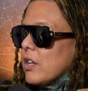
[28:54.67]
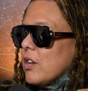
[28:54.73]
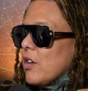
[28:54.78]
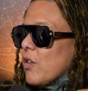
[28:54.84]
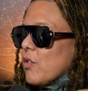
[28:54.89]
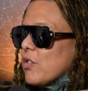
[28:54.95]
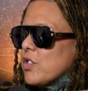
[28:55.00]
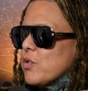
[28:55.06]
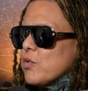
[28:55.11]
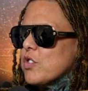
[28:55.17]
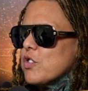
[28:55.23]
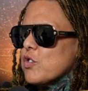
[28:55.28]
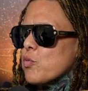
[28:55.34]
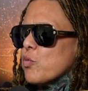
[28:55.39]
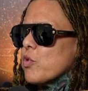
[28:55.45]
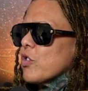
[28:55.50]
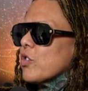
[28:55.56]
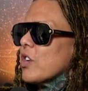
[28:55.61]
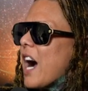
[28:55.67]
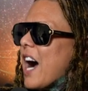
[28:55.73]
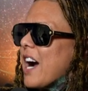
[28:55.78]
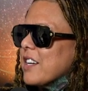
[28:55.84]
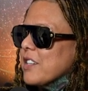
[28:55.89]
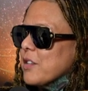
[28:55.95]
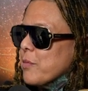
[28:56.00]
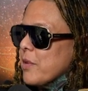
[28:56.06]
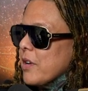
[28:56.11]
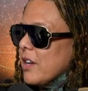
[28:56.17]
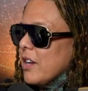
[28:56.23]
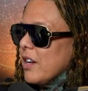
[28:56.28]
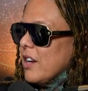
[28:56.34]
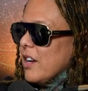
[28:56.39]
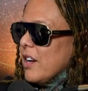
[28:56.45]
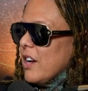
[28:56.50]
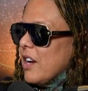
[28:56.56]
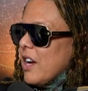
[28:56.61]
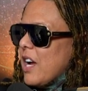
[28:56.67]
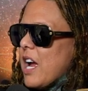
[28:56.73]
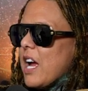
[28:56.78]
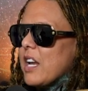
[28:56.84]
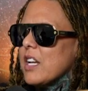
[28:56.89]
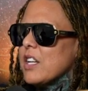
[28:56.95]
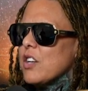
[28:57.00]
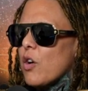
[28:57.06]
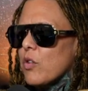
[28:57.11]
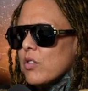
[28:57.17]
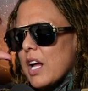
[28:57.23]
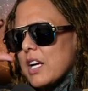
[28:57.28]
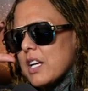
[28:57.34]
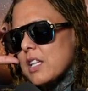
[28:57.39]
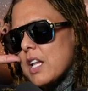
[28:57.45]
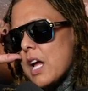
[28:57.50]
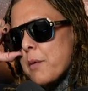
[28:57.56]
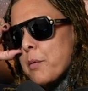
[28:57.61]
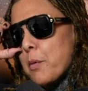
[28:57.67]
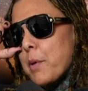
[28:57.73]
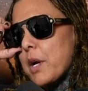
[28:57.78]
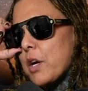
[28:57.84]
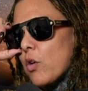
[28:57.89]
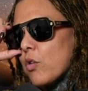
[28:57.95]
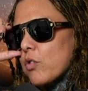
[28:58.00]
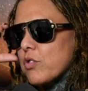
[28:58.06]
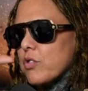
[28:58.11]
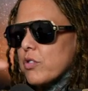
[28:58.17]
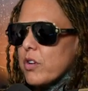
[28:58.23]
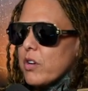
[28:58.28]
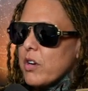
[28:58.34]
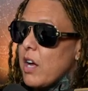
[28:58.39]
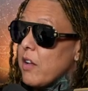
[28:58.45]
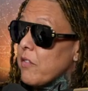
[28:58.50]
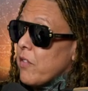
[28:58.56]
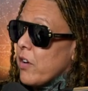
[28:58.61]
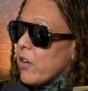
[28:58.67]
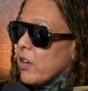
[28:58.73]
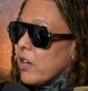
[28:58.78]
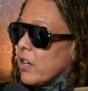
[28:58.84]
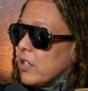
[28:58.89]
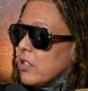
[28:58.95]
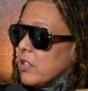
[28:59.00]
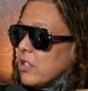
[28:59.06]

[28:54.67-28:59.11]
You know, she was just real kind to me and you know like in the mma culture they're not very